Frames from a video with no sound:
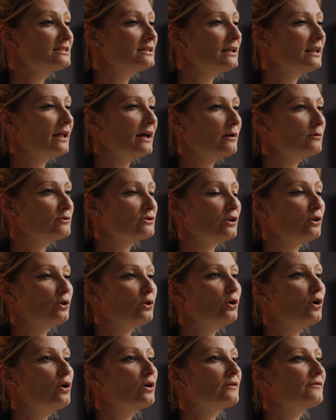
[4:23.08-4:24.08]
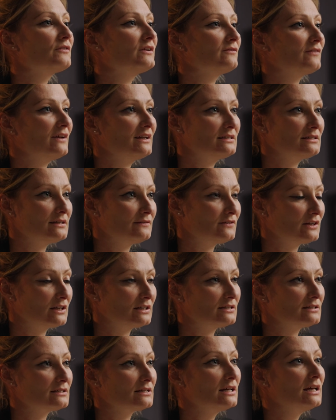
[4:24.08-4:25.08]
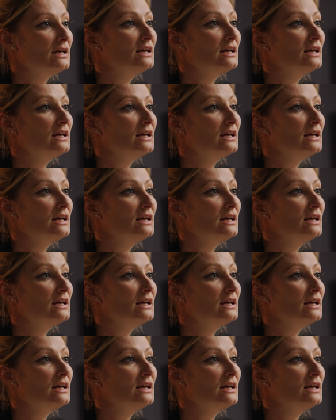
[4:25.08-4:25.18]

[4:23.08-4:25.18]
allows a lot of inventiveness